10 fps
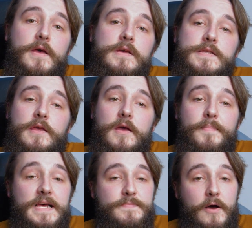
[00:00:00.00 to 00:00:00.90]
so that you can
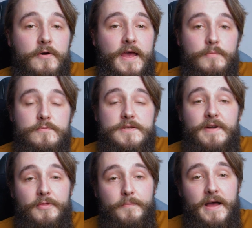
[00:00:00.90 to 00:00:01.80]
pass power cables
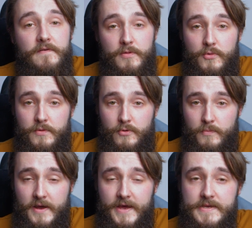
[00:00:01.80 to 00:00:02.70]
around the back of the
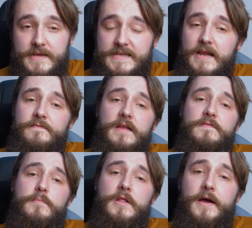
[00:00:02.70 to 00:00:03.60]
motherboard plate instead of
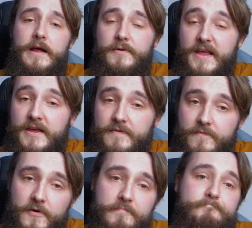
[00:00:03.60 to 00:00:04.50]
leaving them lying out naked in
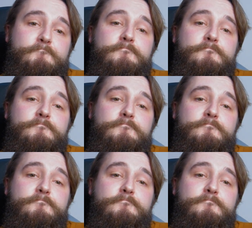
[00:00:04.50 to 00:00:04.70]
front.